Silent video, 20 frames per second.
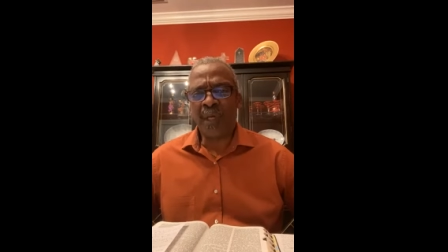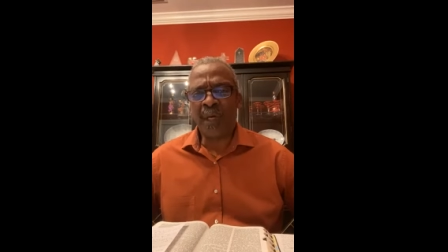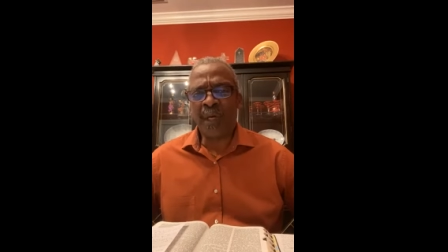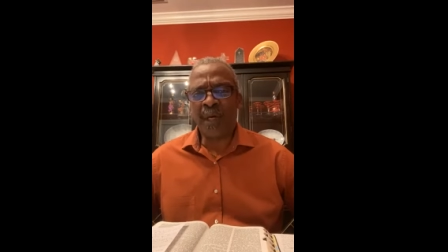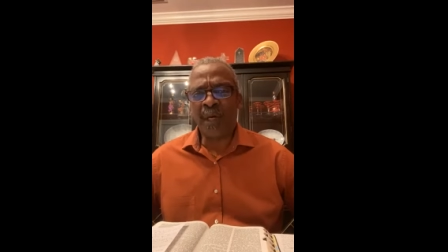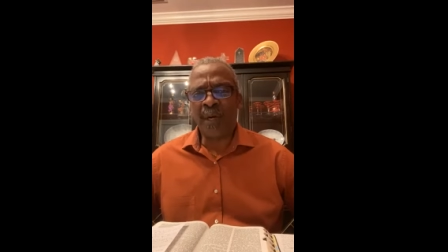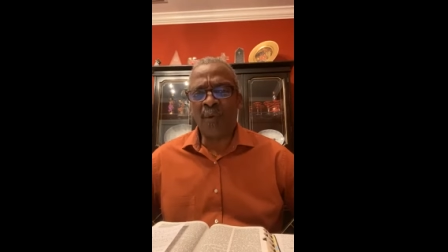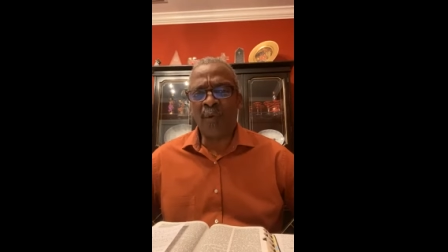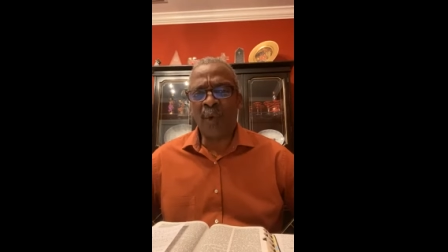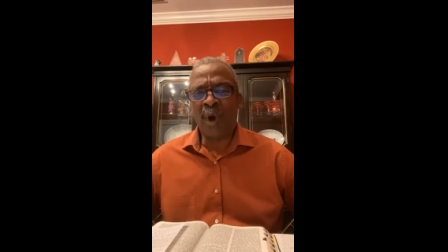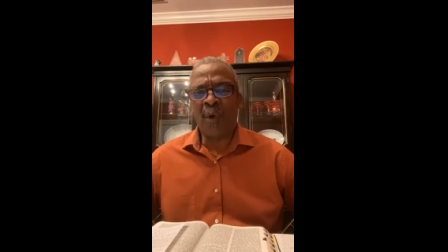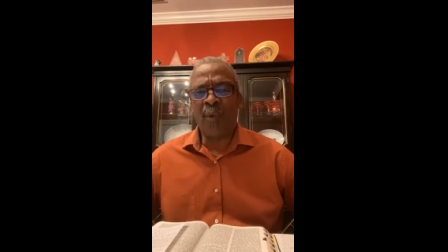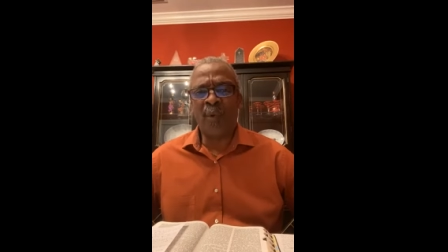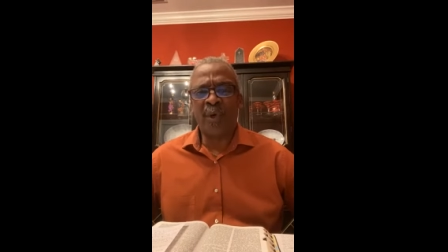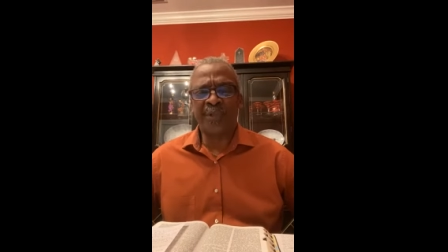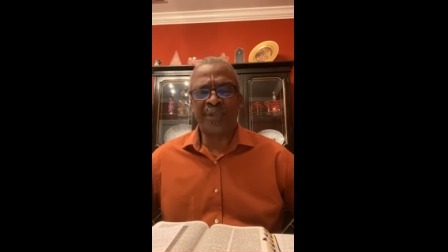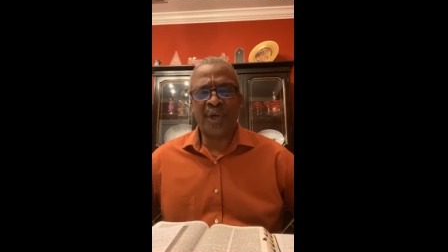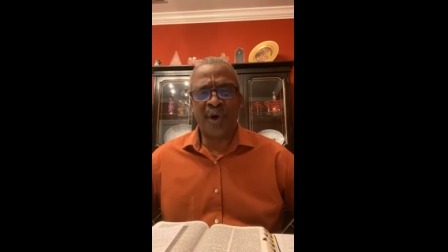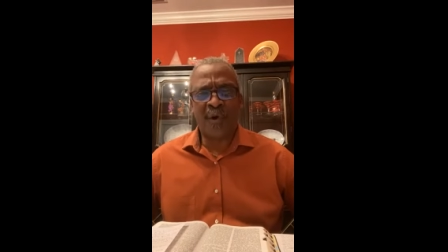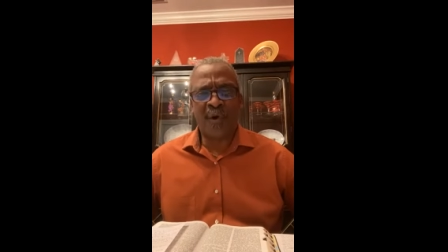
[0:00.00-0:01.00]
uh, what
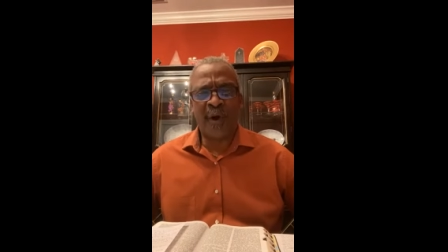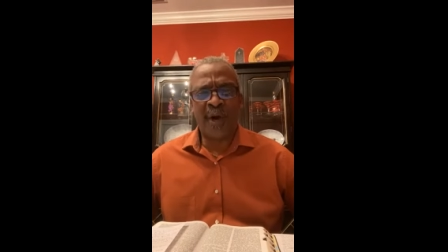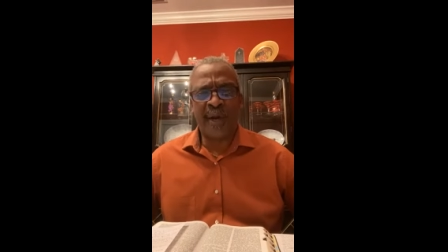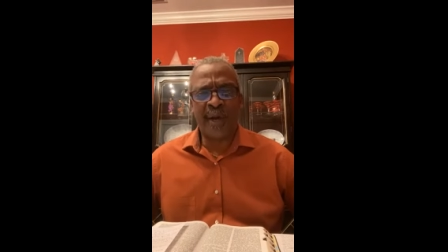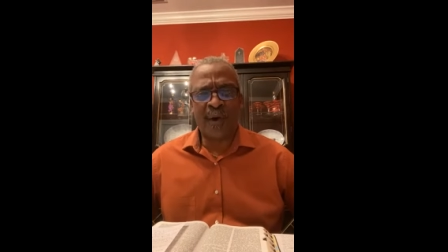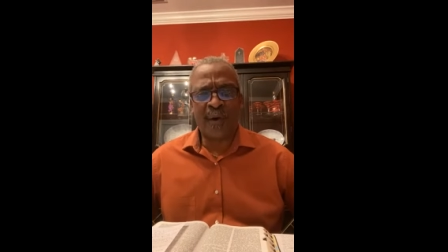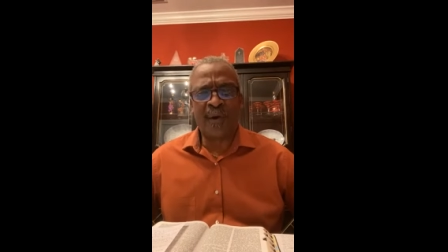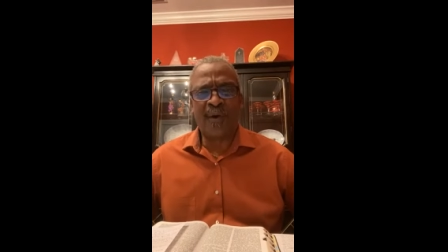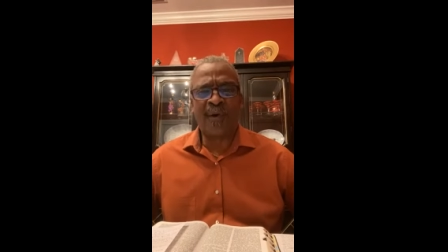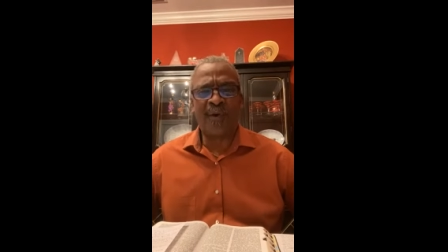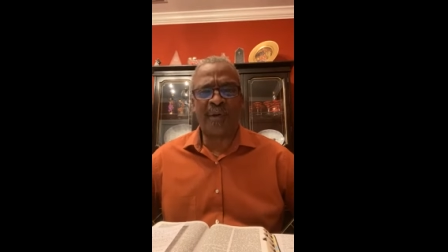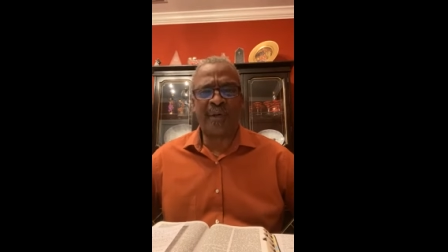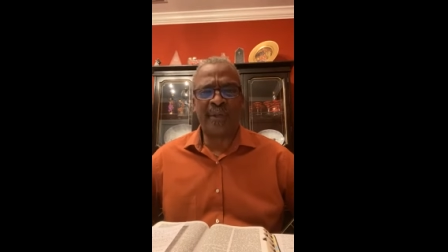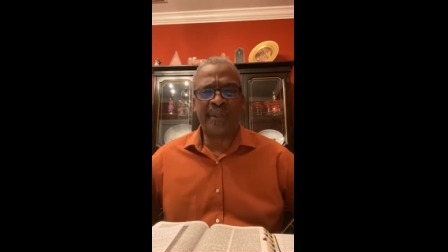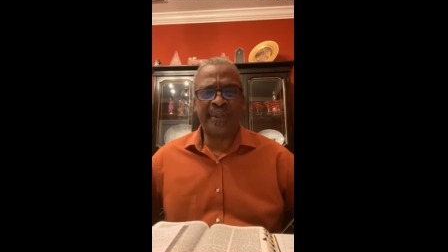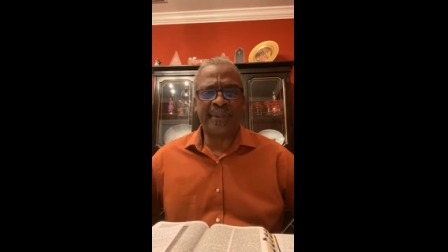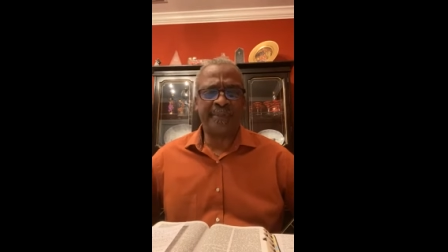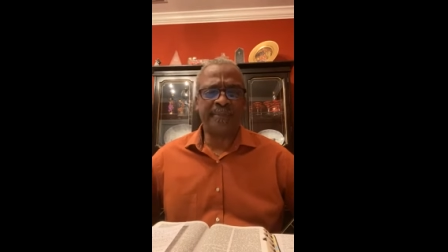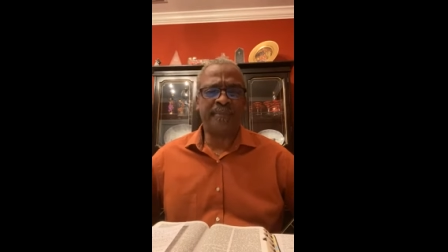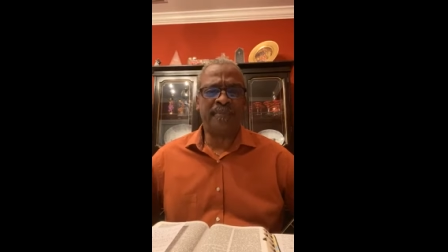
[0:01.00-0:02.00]
was going
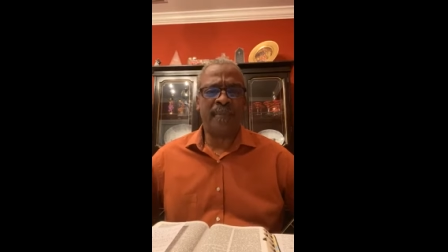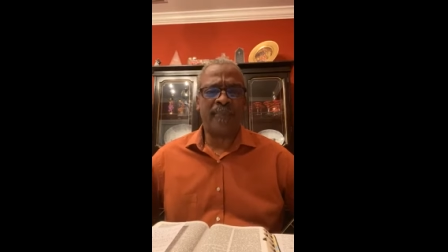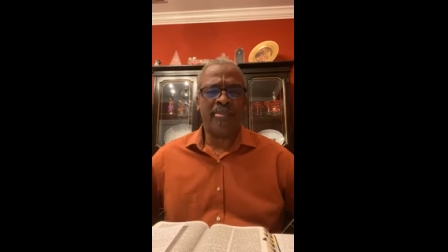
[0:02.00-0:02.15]
on